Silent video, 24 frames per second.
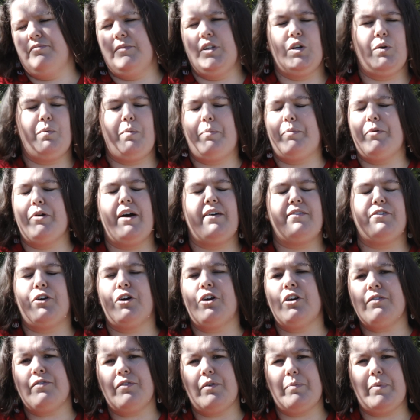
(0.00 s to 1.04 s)
you haven't
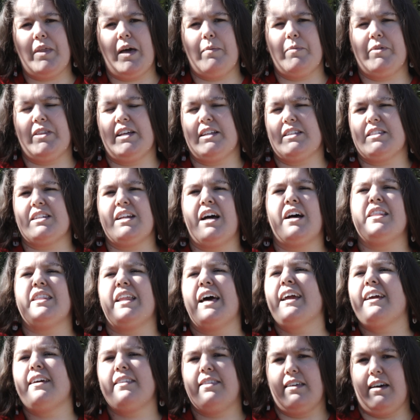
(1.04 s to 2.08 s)
heard from them and that's not
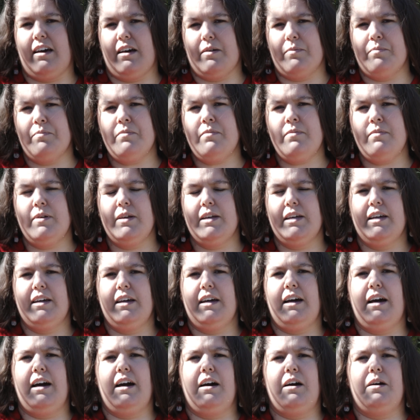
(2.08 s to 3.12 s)
like them,
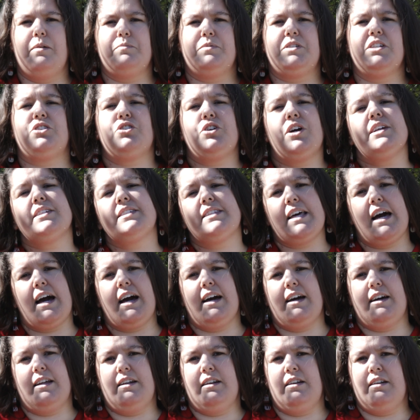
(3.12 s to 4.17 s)
to trust
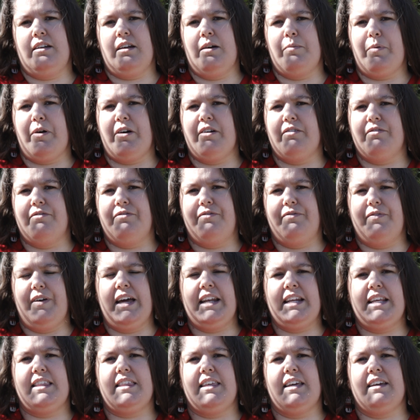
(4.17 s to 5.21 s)
that above
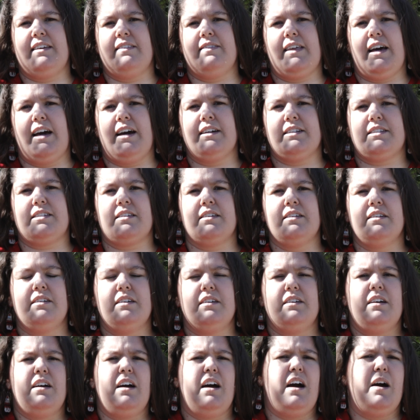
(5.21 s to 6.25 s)
anything that
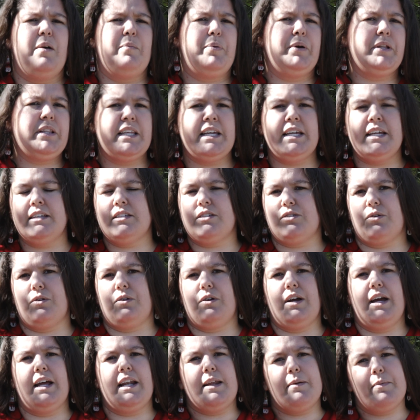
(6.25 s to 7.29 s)
police
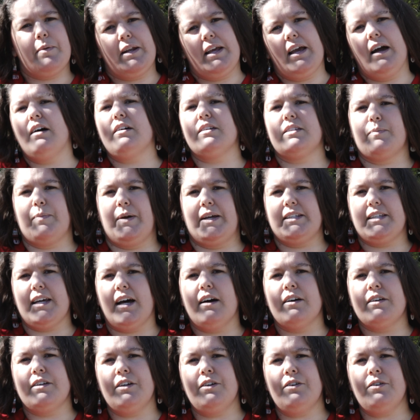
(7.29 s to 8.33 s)
or anybody else might
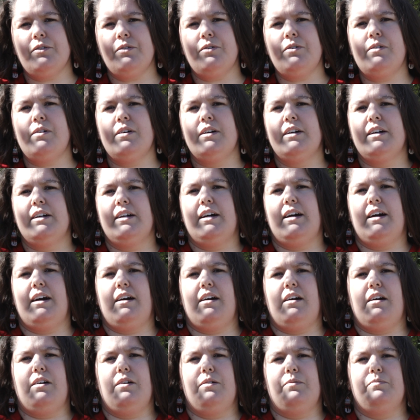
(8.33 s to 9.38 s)
tell you,
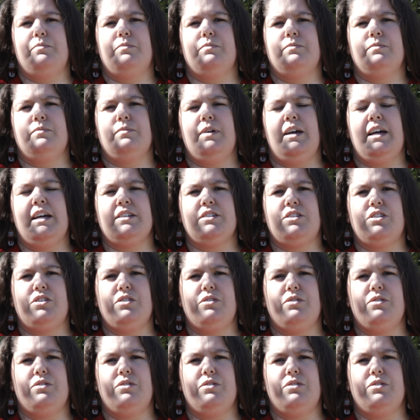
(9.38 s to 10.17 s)
and